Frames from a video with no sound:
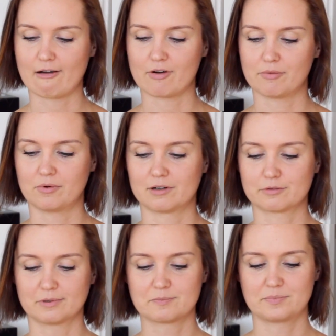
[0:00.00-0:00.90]
our
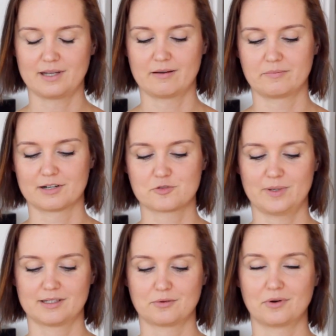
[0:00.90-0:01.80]
world would be a much
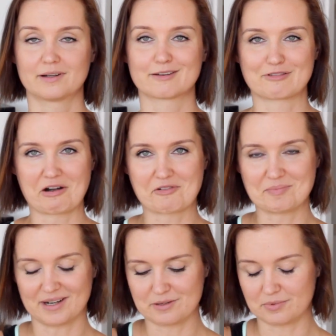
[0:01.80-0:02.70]
better world if
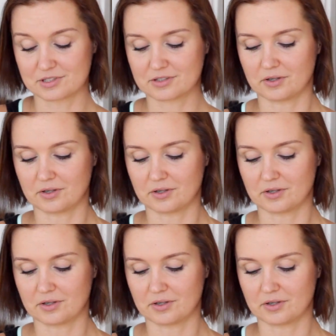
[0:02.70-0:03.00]
everybody would